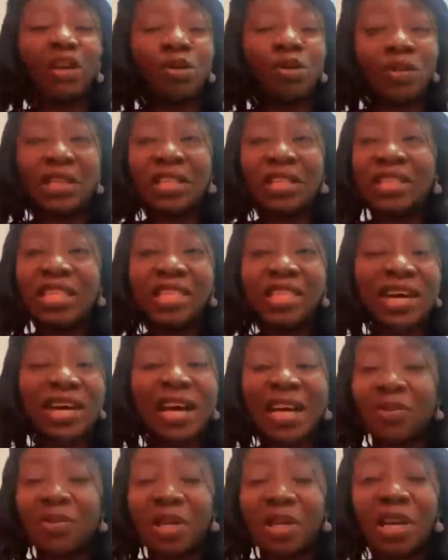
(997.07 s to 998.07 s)
I know the teacher
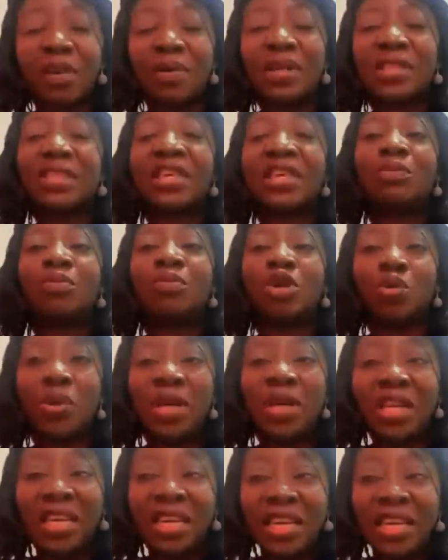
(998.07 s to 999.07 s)
has been arrested,
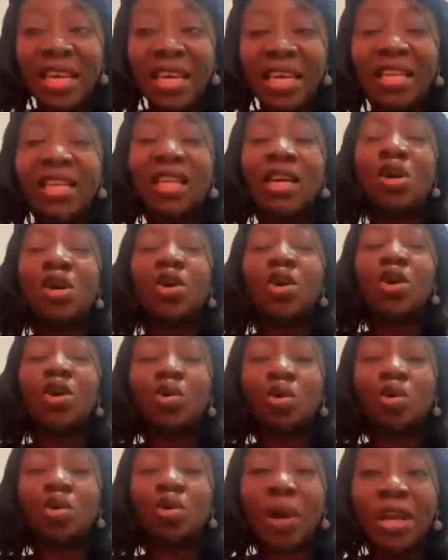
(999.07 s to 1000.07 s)
but we need
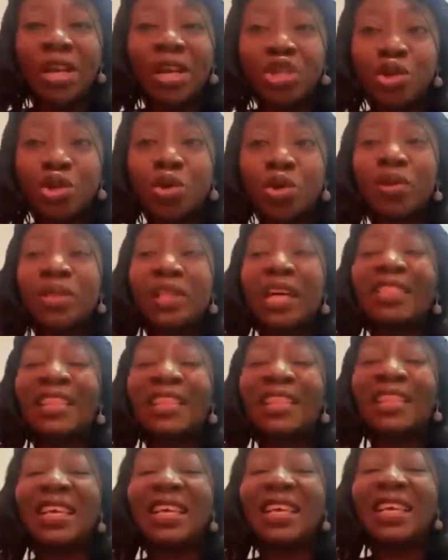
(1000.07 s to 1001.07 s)
to ensure that
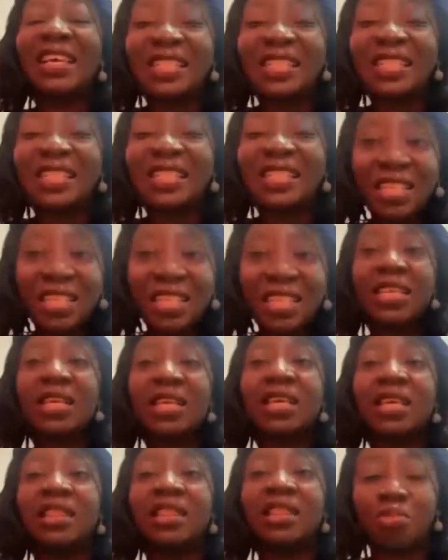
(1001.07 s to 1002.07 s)
there's sanity in
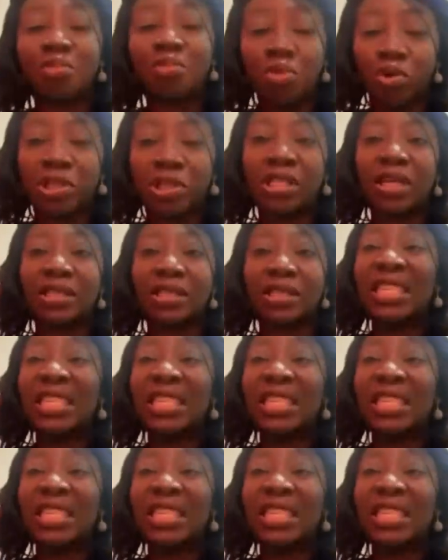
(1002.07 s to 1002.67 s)
the process.